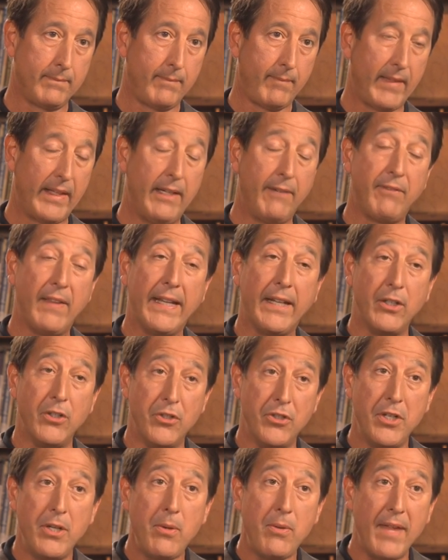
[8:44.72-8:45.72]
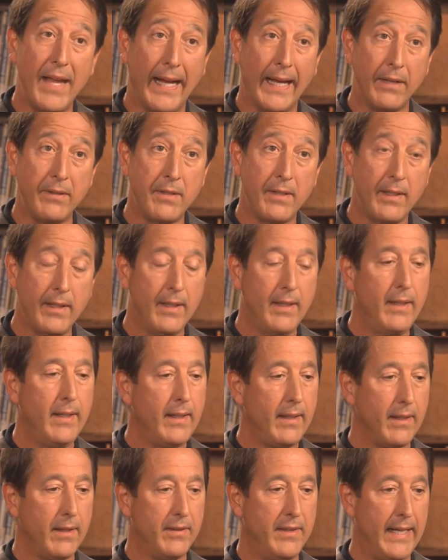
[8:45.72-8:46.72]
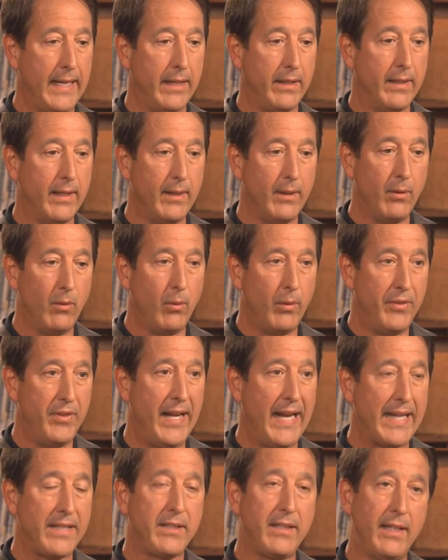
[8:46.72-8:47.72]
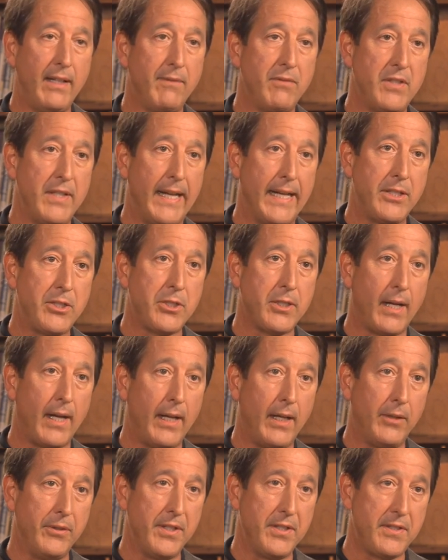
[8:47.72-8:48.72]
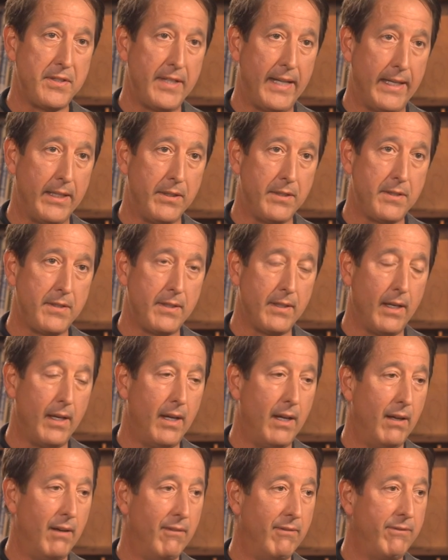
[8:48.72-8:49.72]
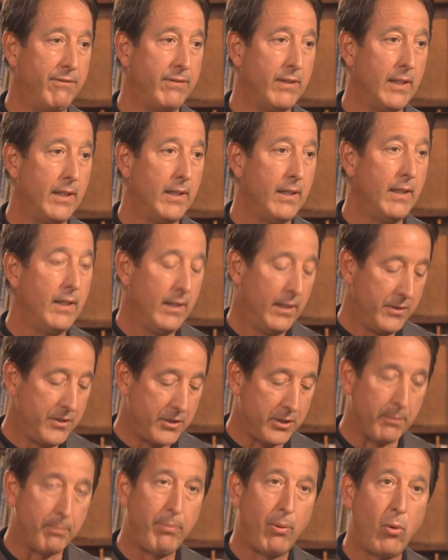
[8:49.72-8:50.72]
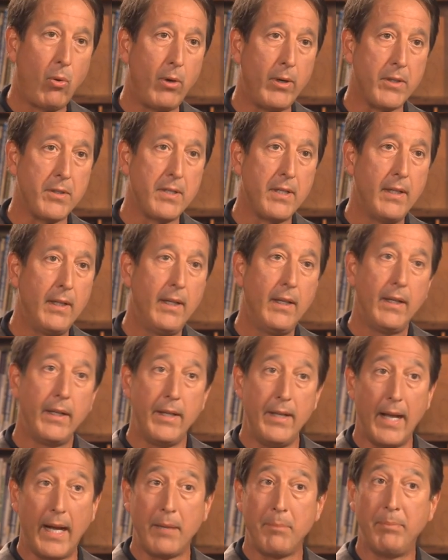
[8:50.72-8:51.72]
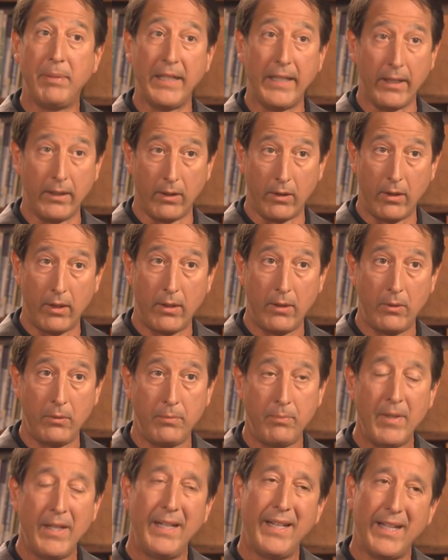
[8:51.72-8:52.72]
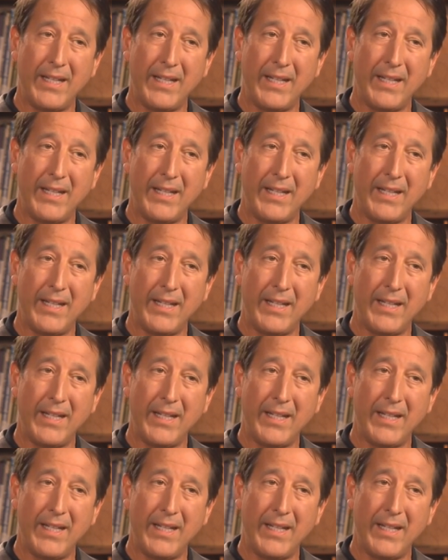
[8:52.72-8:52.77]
And if they can do that, then that gives that child a sense of support, not being alone.